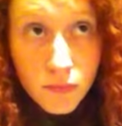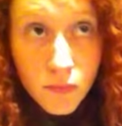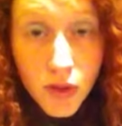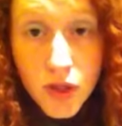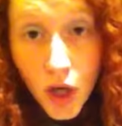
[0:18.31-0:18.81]

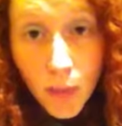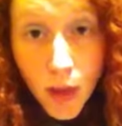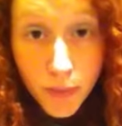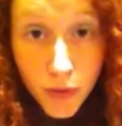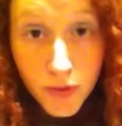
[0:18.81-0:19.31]
we can talk
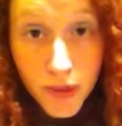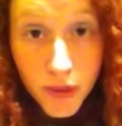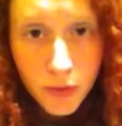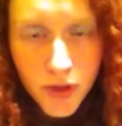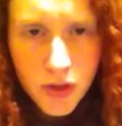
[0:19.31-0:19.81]
about
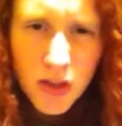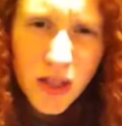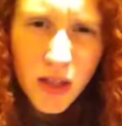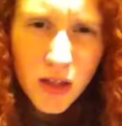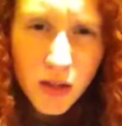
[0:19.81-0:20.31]
music, which could
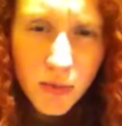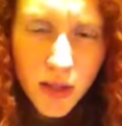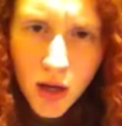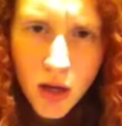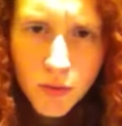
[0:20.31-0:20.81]
get a little
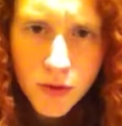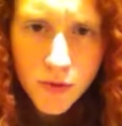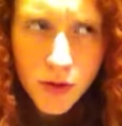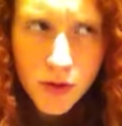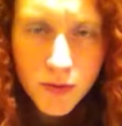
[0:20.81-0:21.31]
bit
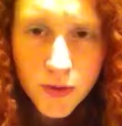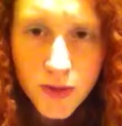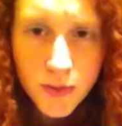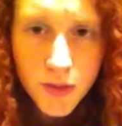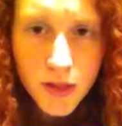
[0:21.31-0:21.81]
controversial for
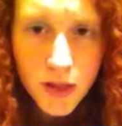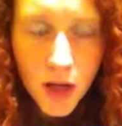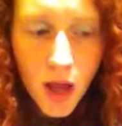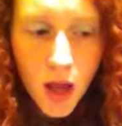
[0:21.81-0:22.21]
some reason.